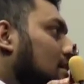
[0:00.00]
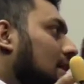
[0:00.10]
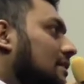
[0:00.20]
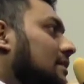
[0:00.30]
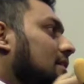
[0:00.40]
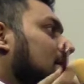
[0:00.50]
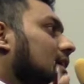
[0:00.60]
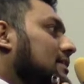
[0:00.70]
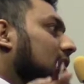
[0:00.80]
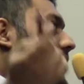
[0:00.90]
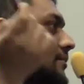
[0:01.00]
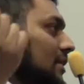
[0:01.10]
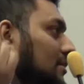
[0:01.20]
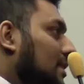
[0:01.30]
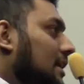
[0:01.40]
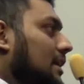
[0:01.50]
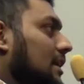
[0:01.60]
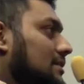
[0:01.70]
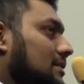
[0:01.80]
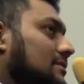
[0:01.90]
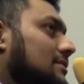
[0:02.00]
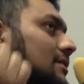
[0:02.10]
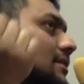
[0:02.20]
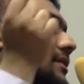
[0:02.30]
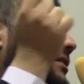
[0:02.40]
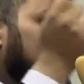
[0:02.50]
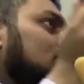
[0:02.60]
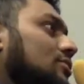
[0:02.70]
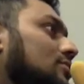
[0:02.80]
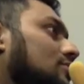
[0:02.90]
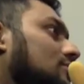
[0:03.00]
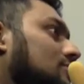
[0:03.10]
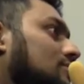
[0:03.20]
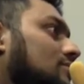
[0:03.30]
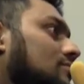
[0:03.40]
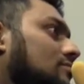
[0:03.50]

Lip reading: Like in class diagram we have many classes, so